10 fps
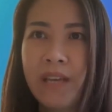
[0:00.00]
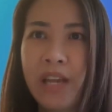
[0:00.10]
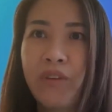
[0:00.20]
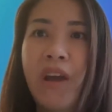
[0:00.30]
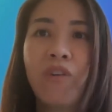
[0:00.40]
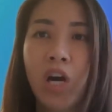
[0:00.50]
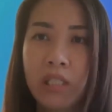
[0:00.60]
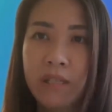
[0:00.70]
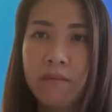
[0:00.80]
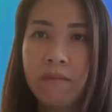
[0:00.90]
that you have
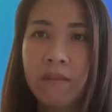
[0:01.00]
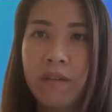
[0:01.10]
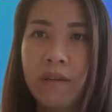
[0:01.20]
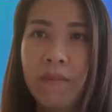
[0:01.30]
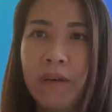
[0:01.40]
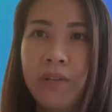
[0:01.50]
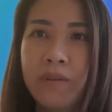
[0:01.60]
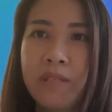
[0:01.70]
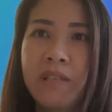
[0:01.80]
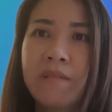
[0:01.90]
gotten, but
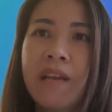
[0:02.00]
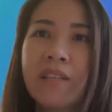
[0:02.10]
you didn't